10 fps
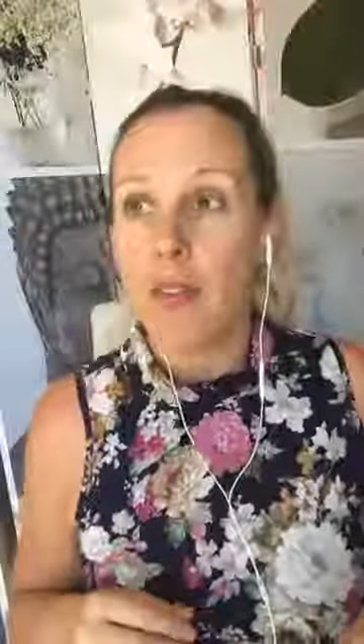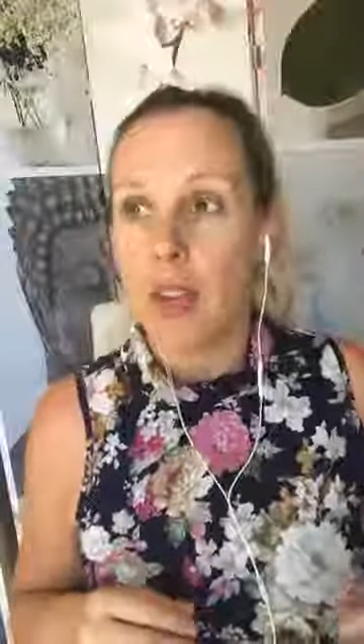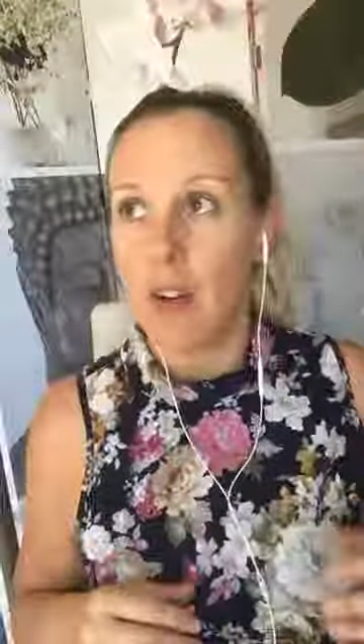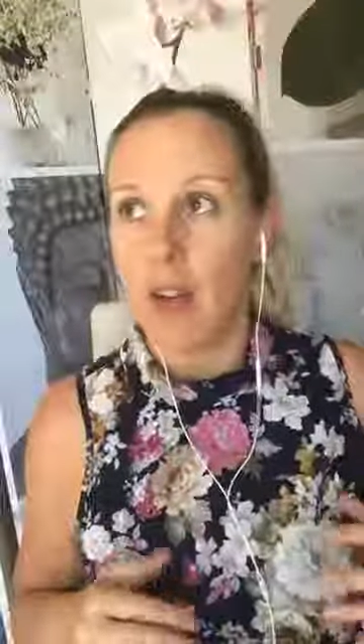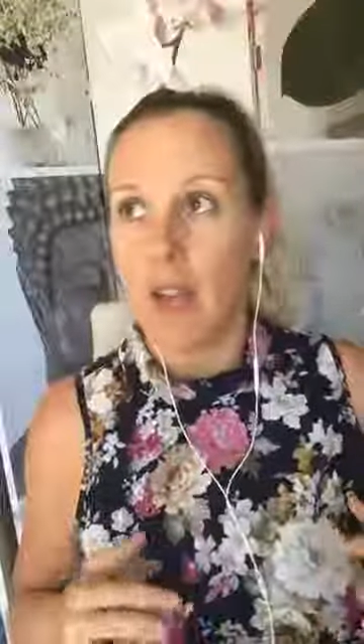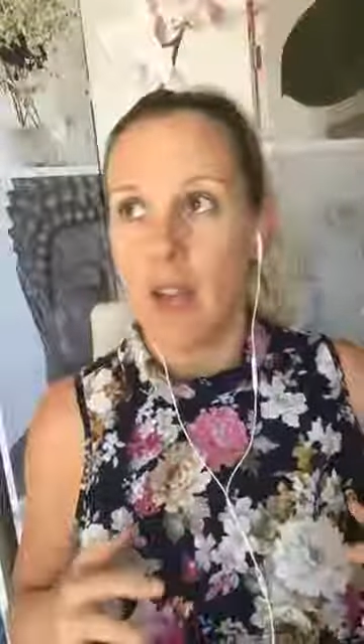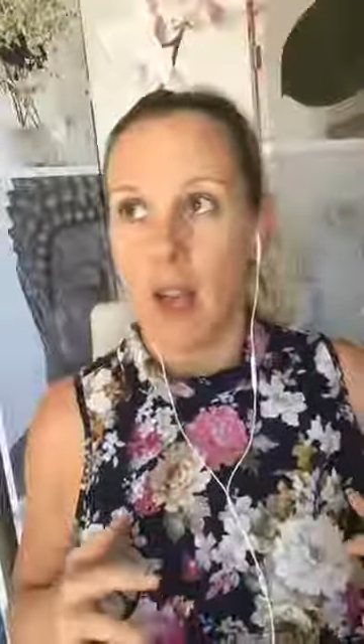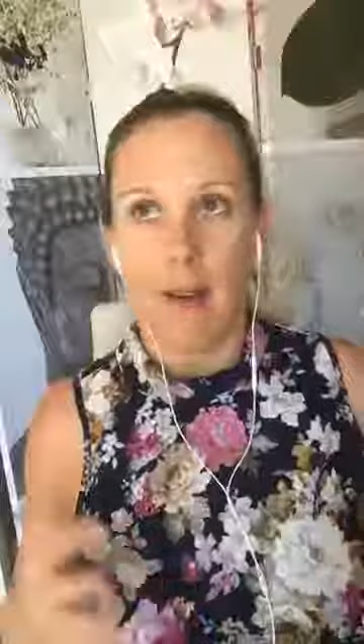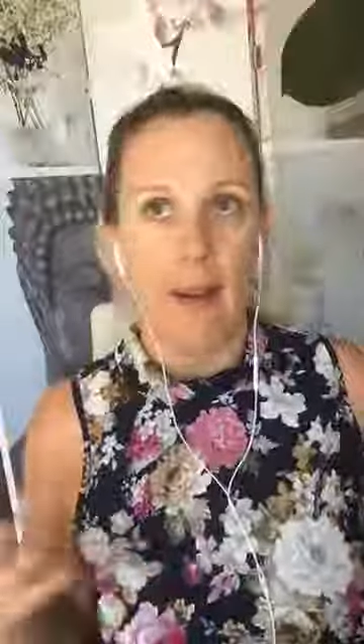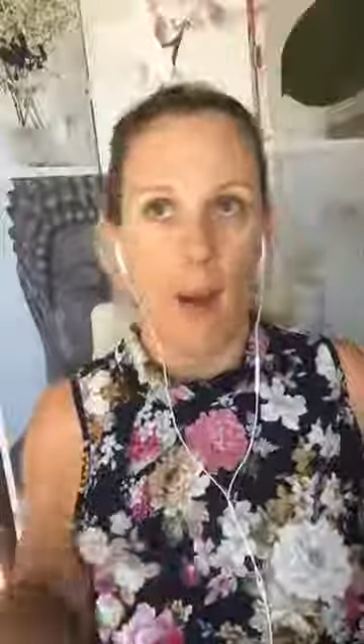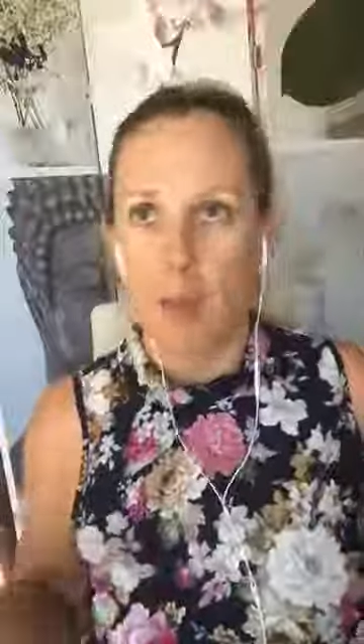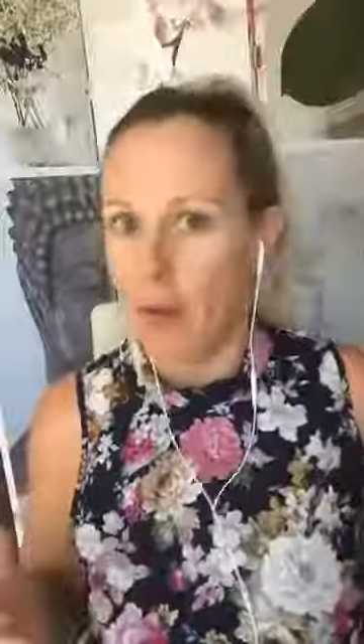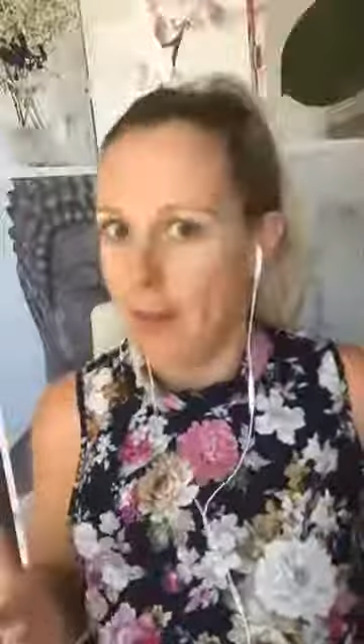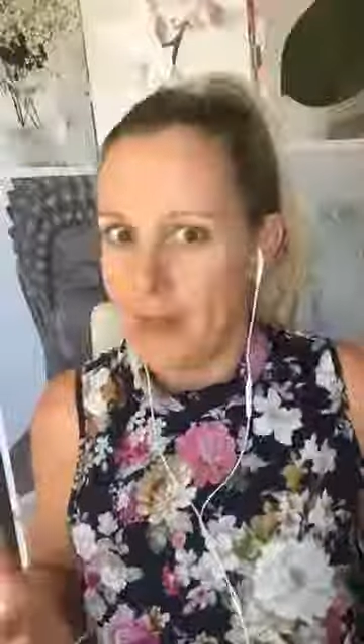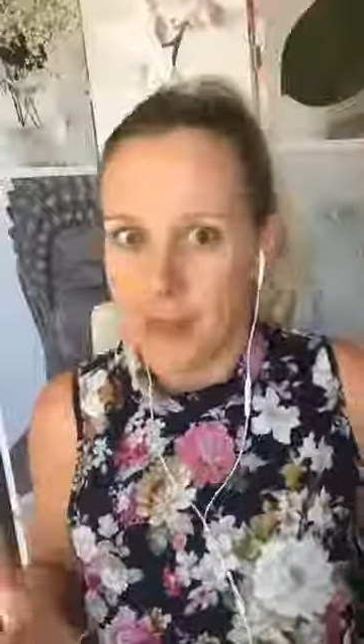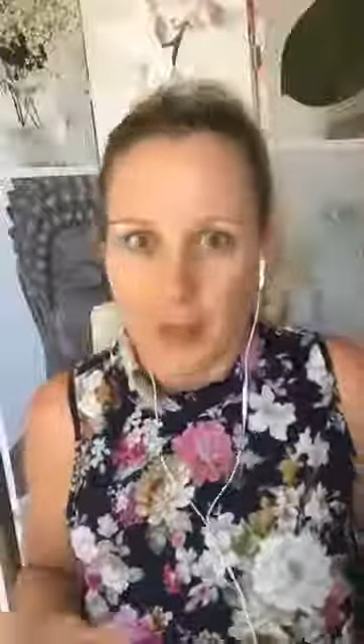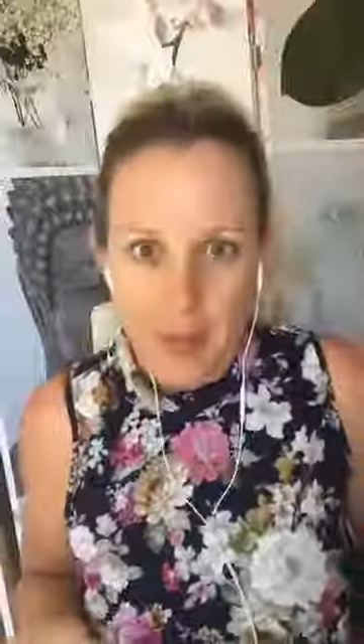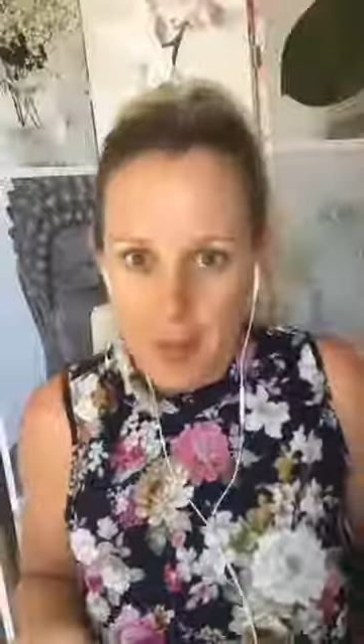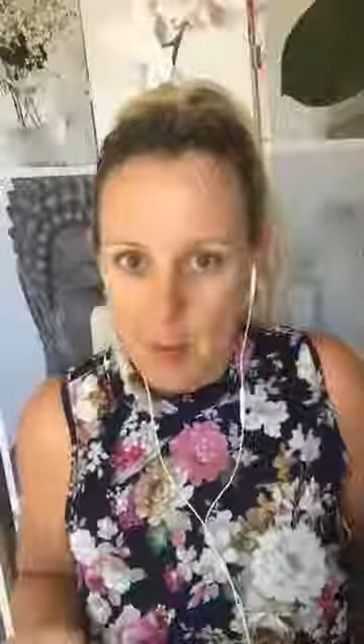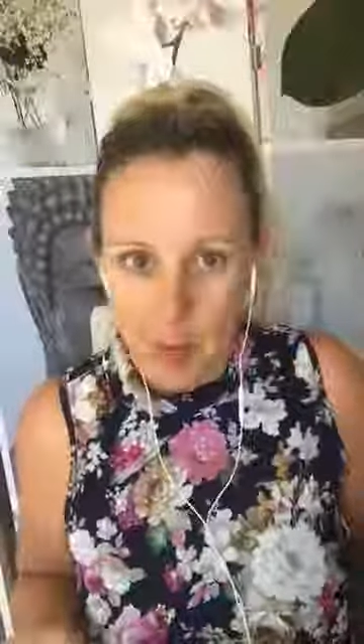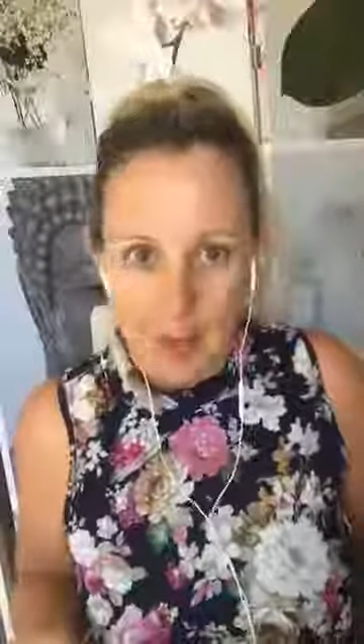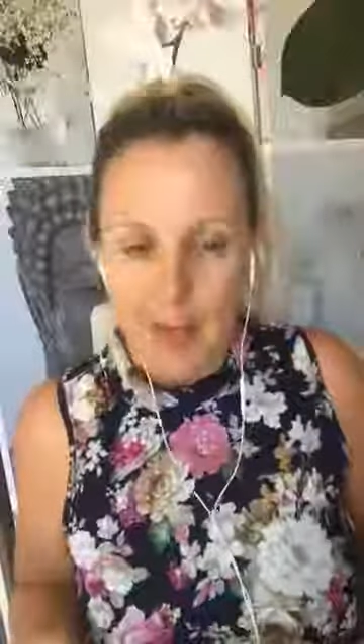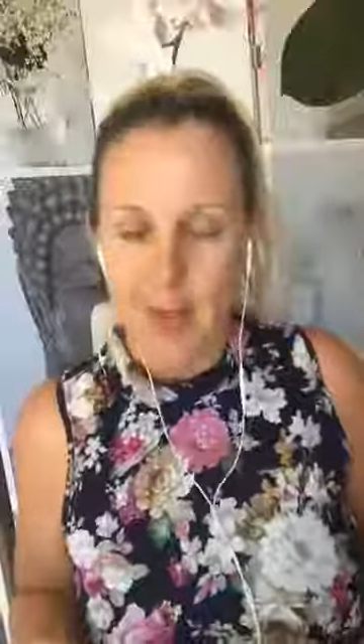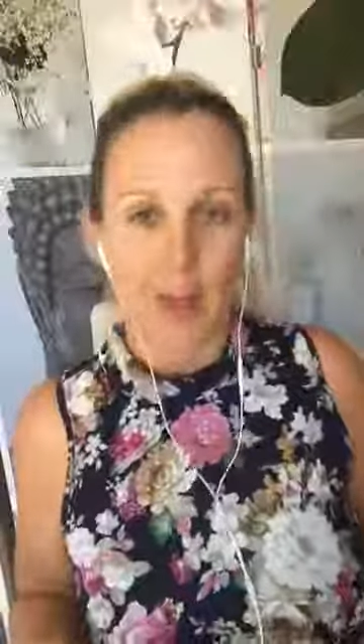There is a number of different thermometers.